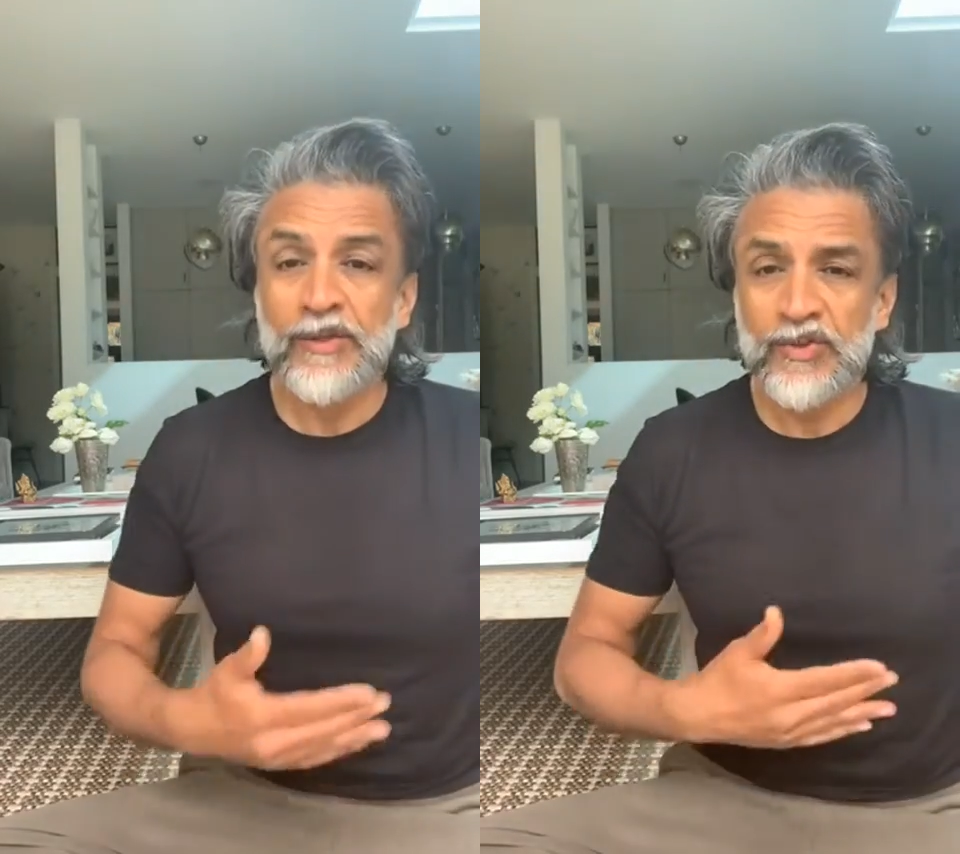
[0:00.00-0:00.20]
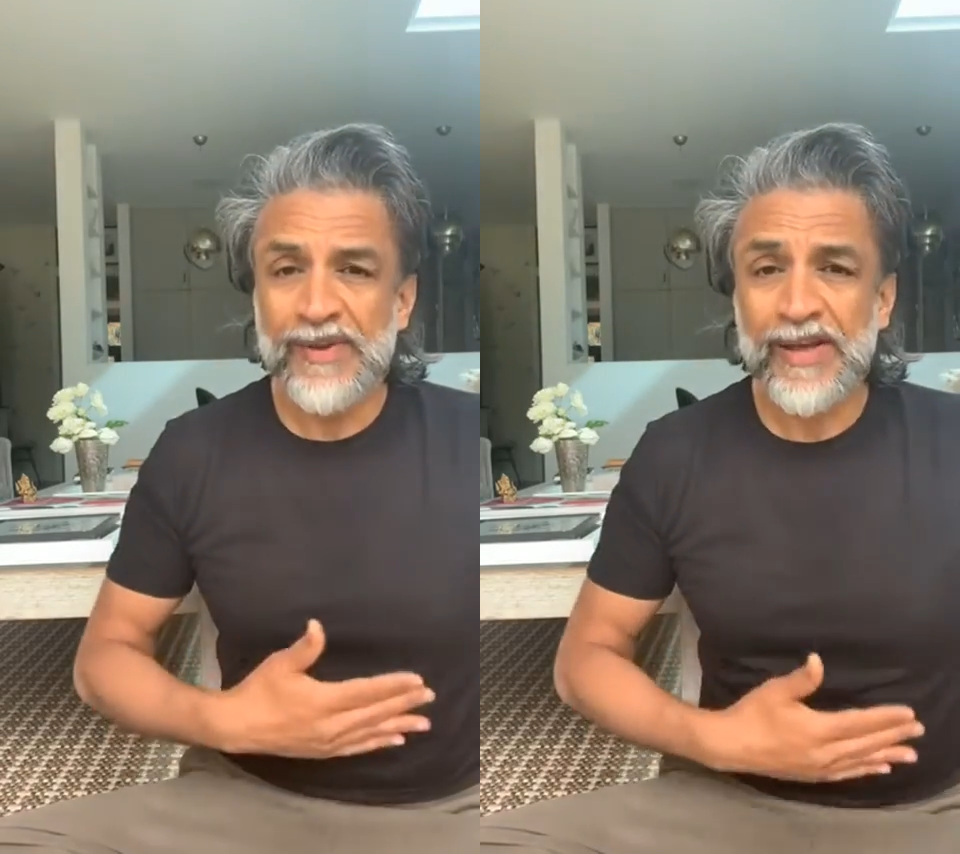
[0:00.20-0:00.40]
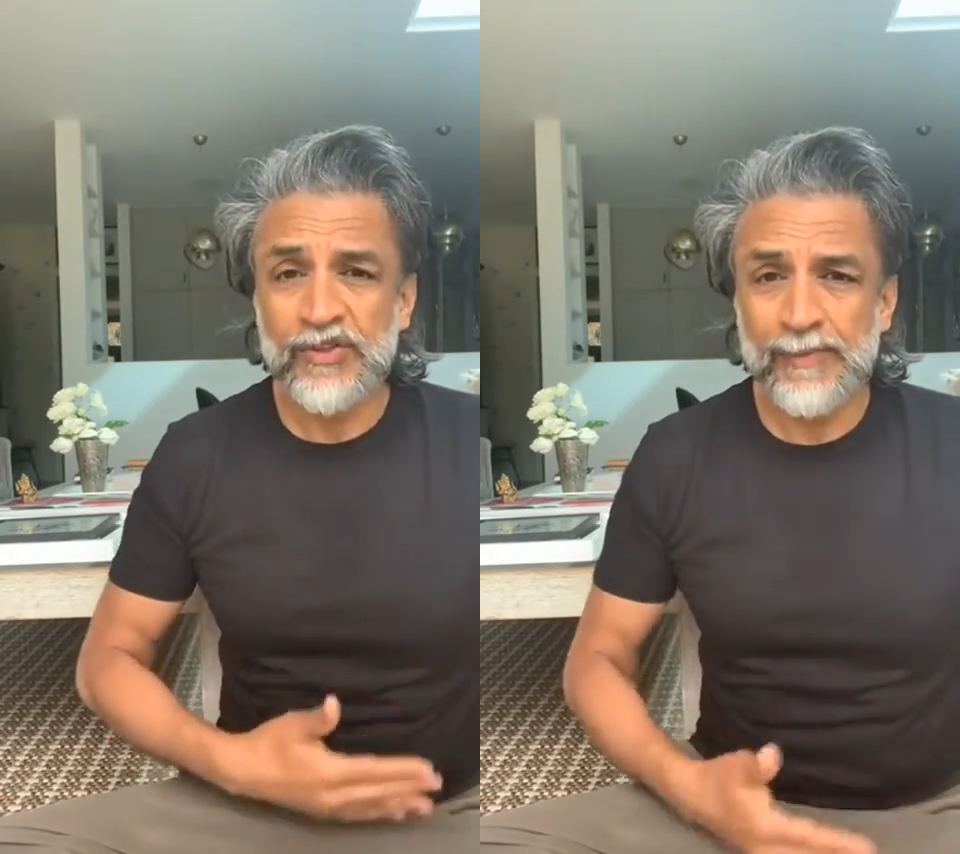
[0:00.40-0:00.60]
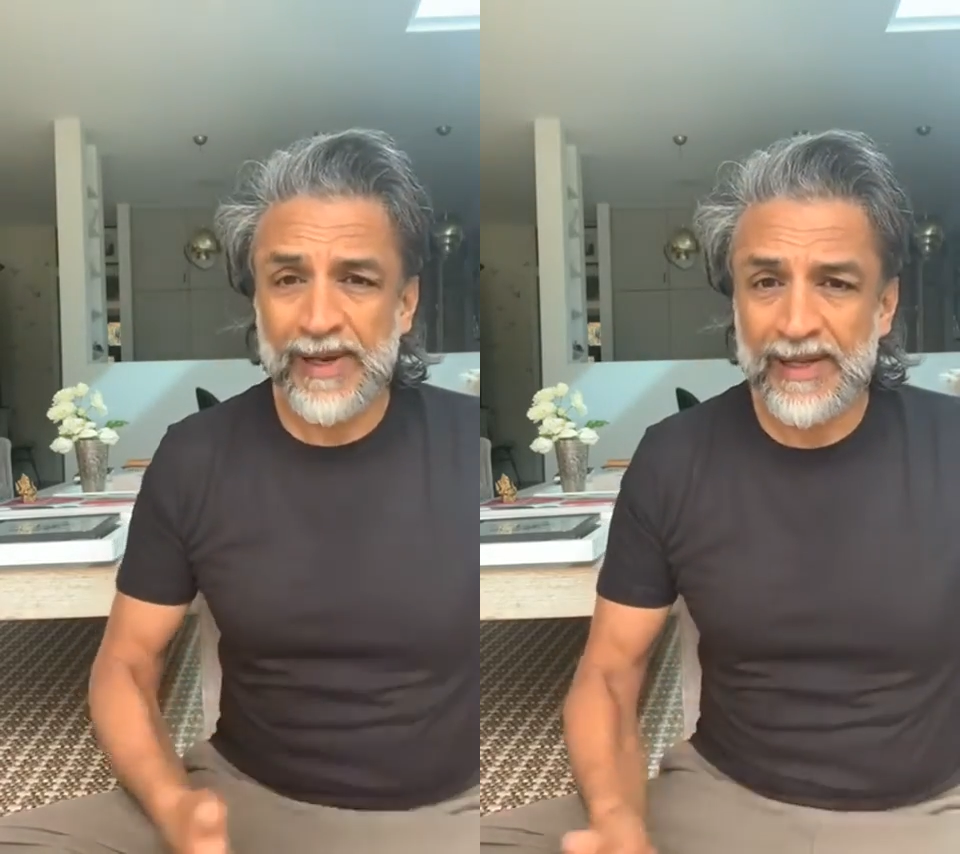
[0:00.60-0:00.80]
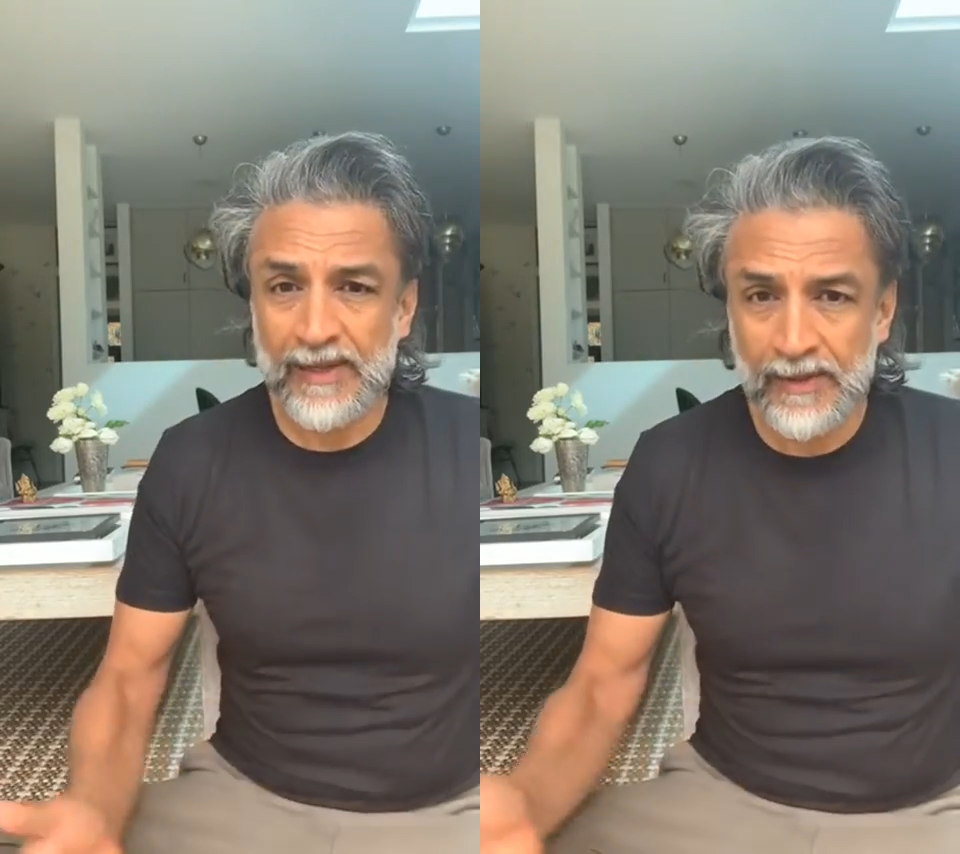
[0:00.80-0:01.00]
Just relax your
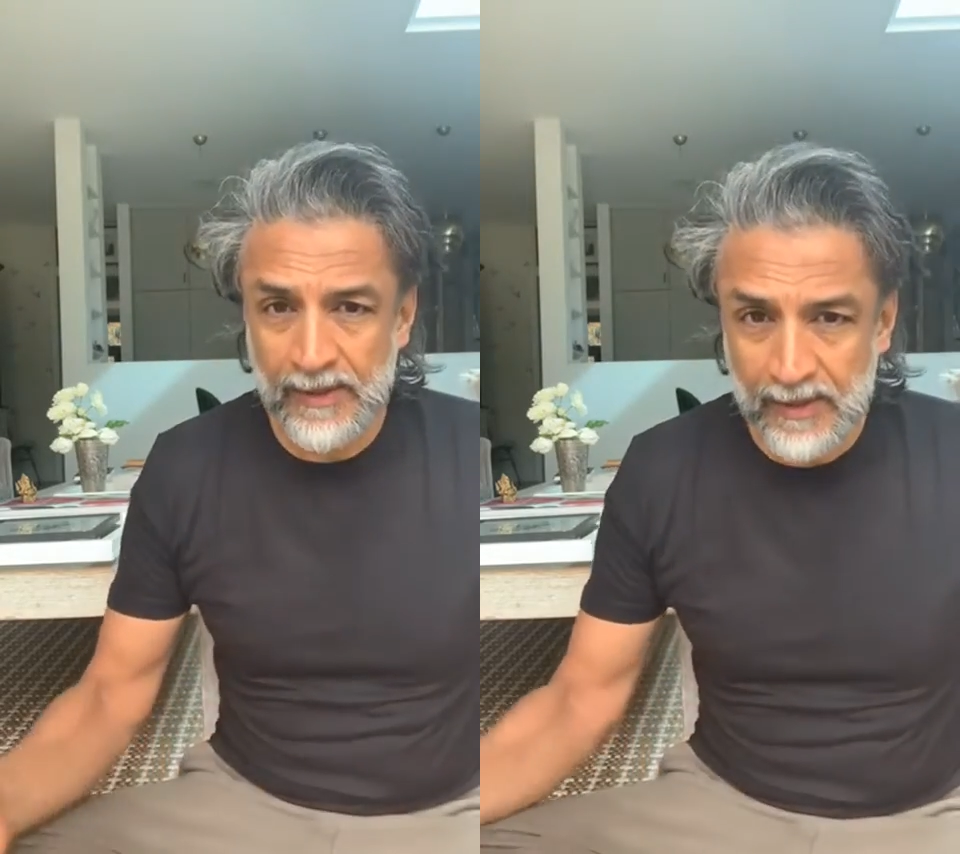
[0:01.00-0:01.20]
belly.